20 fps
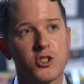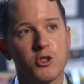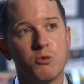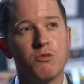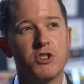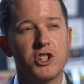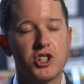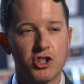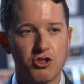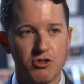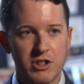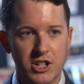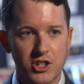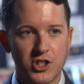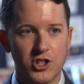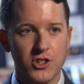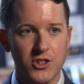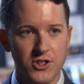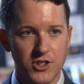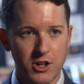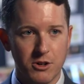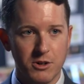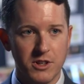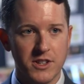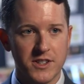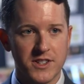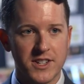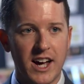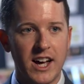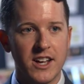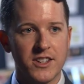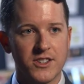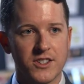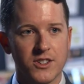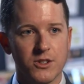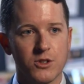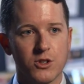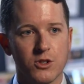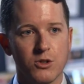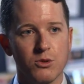some restrictions though in the tests,
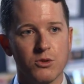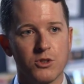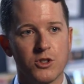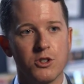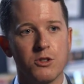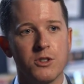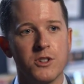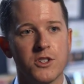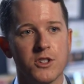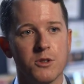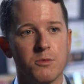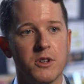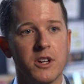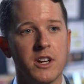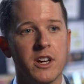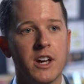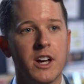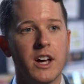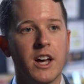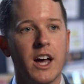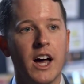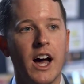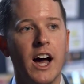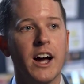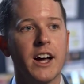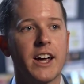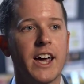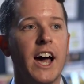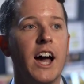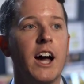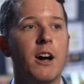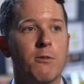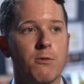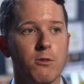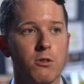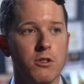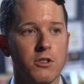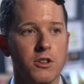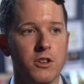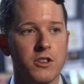so schools do need to be
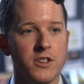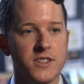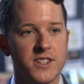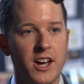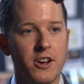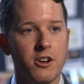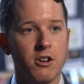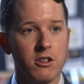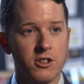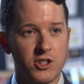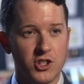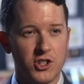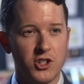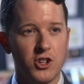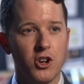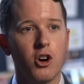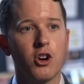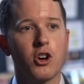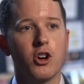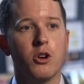careful that the technology is not